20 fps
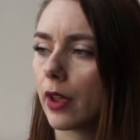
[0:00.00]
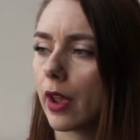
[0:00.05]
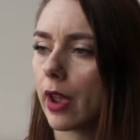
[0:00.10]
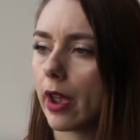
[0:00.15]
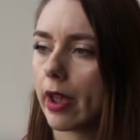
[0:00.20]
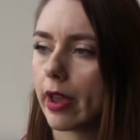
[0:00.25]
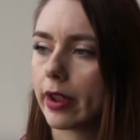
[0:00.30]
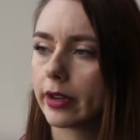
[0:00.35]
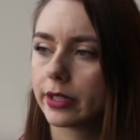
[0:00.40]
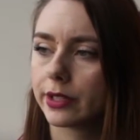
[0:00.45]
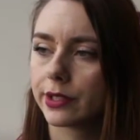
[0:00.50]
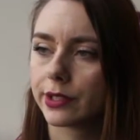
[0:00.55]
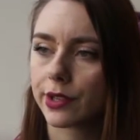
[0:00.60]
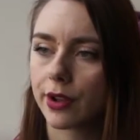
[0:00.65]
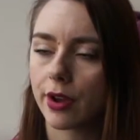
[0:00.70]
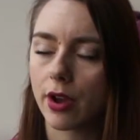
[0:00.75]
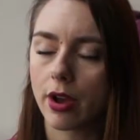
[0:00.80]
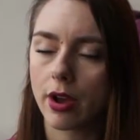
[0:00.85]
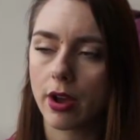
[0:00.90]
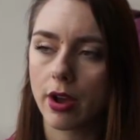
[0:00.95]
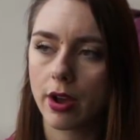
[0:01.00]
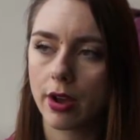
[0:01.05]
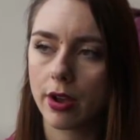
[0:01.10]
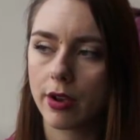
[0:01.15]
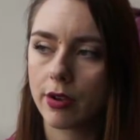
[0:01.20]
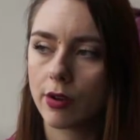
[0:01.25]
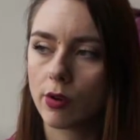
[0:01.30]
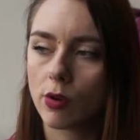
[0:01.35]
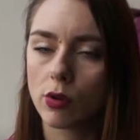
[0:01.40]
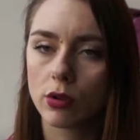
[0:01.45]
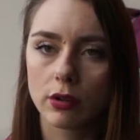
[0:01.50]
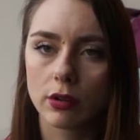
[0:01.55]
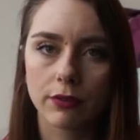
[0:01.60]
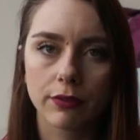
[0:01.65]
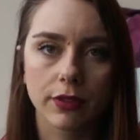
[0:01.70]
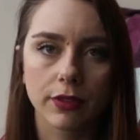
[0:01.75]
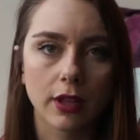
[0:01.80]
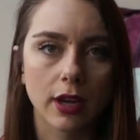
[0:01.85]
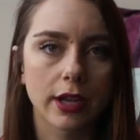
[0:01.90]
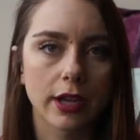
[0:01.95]
And all of
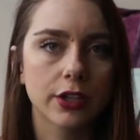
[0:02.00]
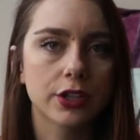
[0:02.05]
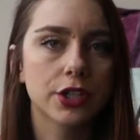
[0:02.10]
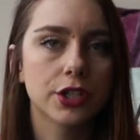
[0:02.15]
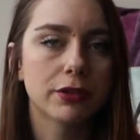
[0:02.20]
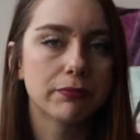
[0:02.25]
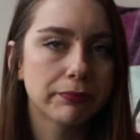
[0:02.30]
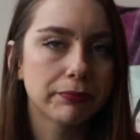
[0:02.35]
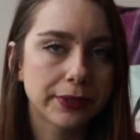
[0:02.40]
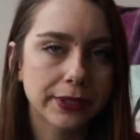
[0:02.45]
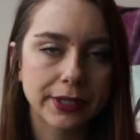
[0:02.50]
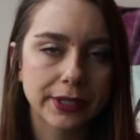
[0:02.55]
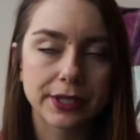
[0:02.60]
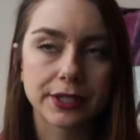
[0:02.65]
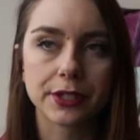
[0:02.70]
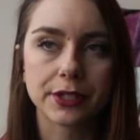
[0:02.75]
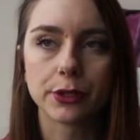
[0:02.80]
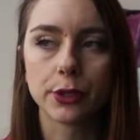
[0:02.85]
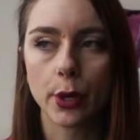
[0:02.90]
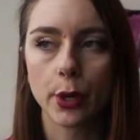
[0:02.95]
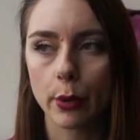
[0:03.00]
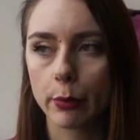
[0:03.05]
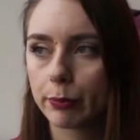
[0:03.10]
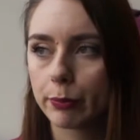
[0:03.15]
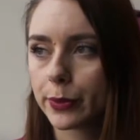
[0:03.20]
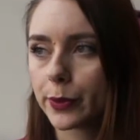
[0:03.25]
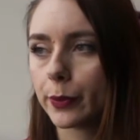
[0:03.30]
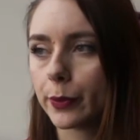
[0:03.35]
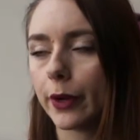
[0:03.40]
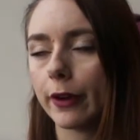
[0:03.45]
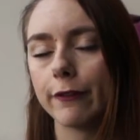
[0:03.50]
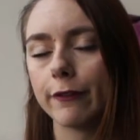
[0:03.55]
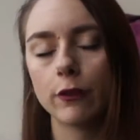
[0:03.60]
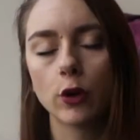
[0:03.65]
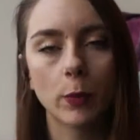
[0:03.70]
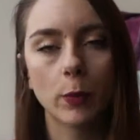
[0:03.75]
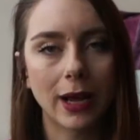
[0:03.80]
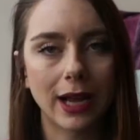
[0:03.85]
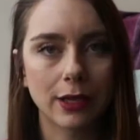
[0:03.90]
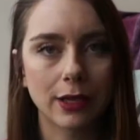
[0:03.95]
the like jumpers and tops were
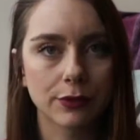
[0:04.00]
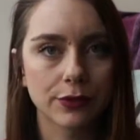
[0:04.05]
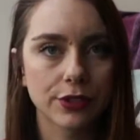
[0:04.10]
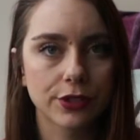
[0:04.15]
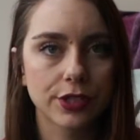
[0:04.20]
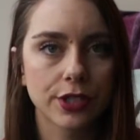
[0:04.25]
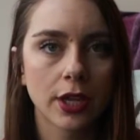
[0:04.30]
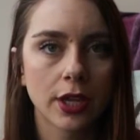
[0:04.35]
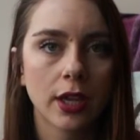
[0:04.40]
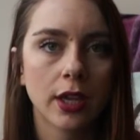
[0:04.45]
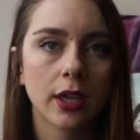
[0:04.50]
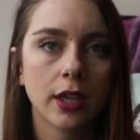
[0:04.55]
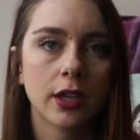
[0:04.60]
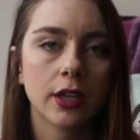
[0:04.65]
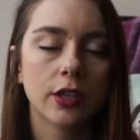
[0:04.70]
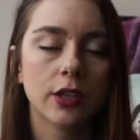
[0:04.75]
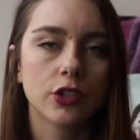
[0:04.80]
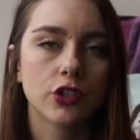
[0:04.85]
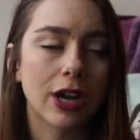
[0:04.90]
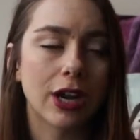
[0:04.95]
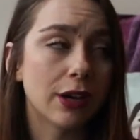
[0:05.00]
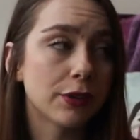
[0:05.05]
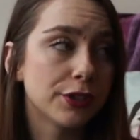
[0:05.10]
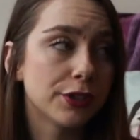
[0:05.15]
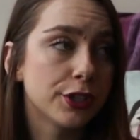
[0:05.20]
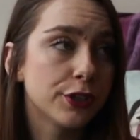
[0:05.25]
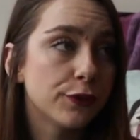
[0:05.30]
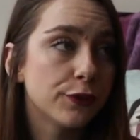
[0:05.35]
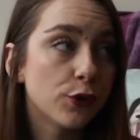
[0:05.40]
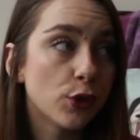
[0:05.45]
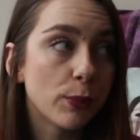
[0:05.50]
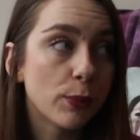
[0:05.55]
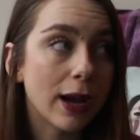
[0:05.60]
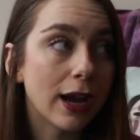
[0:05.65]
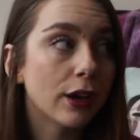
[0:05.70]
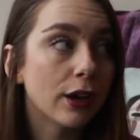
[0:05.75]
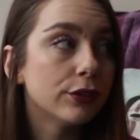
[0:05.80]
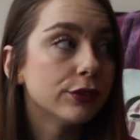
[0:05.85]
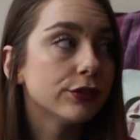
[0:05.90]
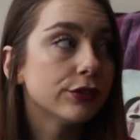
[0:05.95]
£4, trousers
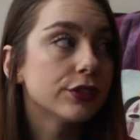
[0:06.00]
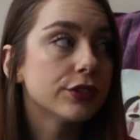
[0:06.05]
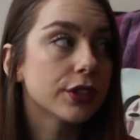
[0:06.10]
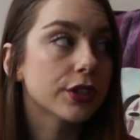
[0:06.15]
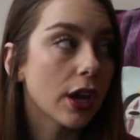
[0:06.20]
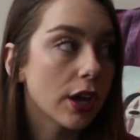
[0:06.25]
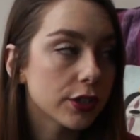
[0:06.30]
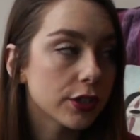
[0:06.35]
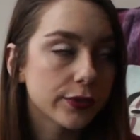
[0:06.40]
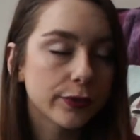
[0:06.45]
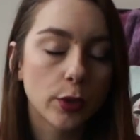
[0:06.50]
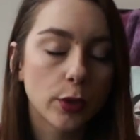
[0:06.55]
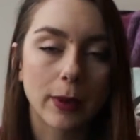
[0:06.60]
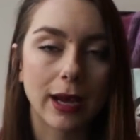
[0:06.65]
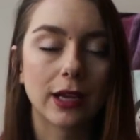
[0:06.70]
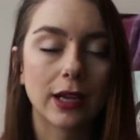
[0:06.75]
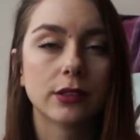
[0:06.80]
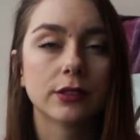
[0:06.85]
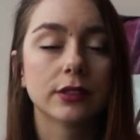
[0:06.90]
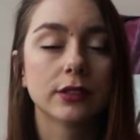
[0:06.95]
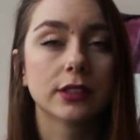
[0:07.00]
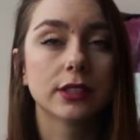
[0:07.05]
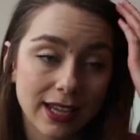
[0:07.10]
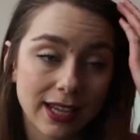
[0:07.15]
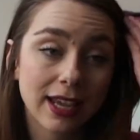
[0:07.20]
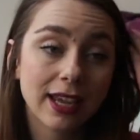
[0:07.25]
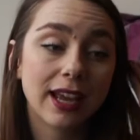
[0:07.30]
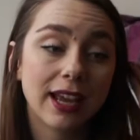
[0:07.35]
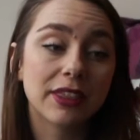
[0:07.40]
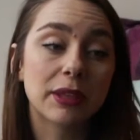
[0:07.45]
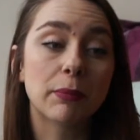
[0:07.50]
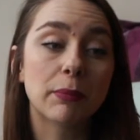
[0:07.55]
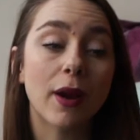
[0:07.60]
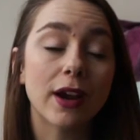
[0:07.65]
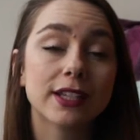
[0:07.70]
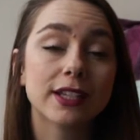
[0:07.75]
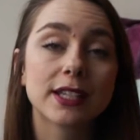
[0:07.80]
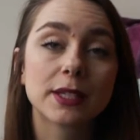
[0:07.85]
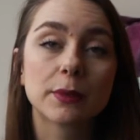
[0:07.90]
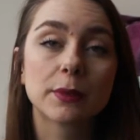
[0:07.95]
£4, skirts £4. The
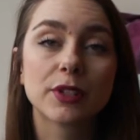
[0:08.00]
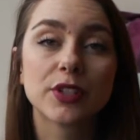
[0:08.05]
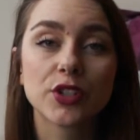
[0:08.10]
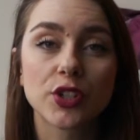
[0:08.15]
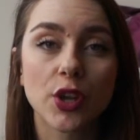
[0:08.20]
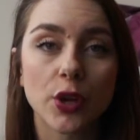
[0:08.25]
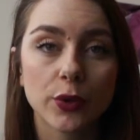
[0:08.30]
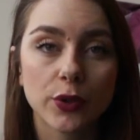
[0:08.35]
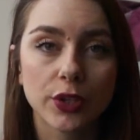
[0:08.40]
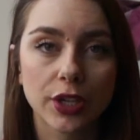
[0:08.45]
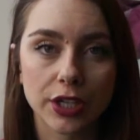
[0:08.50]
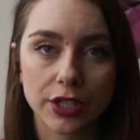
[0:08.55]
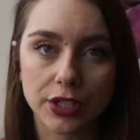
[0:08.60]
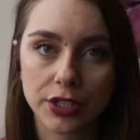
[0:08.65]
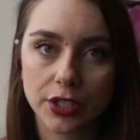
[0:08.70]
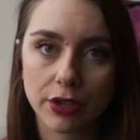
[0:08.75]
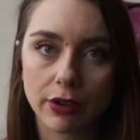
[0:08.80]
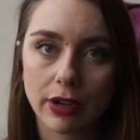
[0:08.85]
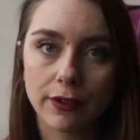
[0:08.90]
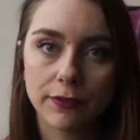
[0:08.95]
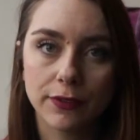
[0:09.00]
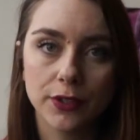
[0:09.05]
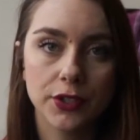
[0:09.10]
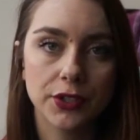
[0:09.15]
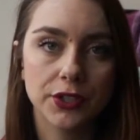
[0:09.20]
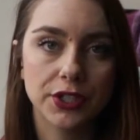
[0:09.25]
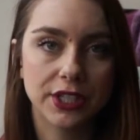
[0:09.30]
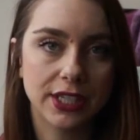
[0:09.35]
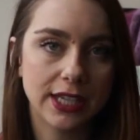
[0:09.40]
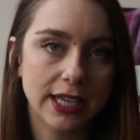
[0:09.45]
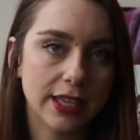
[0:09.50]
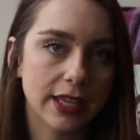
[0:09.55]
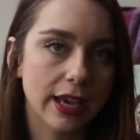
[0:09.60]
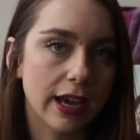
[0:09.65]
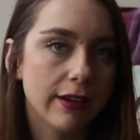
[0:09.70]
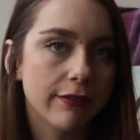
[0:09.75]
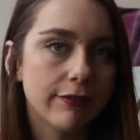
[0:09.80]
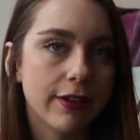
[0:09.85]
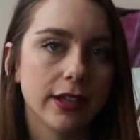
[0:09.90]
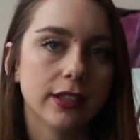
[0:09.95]
prices were so good. So if you see
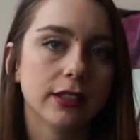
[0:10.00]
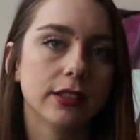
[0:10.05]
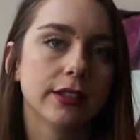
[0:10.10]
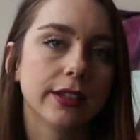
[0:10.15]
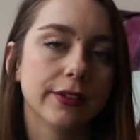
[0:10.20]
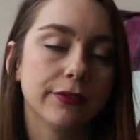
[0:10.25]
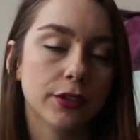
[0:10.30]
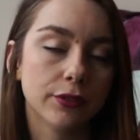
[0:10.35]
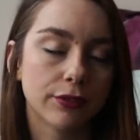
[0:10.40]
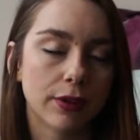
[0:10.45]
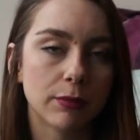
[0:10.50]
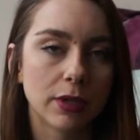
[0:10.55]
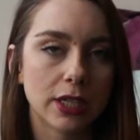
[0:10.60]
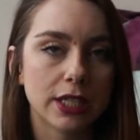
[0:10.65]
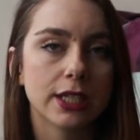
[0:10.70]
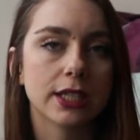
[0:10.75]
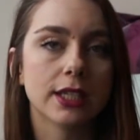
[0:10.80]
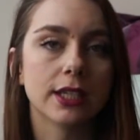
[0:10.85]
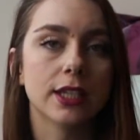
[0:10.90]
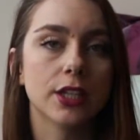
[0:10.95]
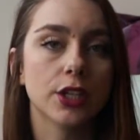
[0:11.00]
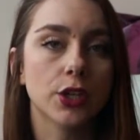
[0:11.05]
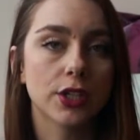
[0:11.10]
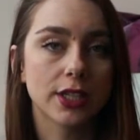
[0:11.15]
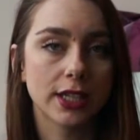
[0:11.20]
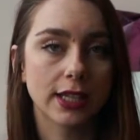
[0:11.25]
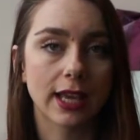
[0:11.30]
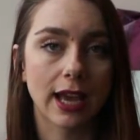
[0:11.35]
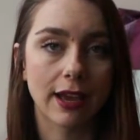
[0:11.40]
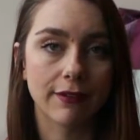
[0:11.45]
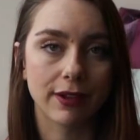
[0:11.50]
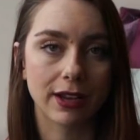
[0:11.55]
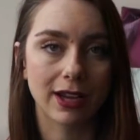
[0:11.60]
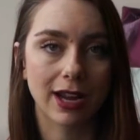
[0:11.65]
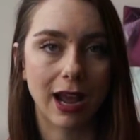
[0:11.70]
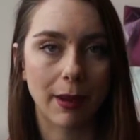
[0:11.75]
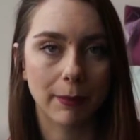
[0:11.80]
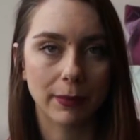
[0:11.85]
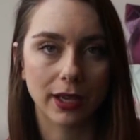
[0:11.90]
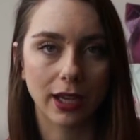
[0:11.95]
that event, if you're from London and you see that event
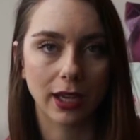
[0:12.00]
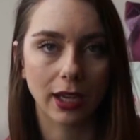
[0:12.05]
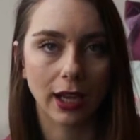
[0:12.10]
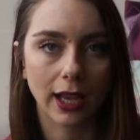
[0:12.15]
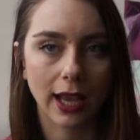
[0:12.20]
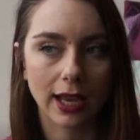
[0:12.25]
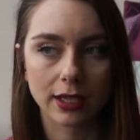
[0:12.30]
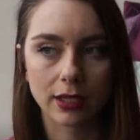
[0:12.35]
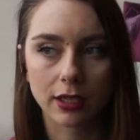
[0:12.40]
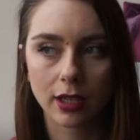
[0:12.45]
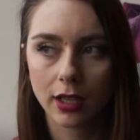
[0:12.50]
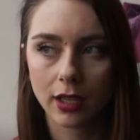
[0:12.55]
happening again,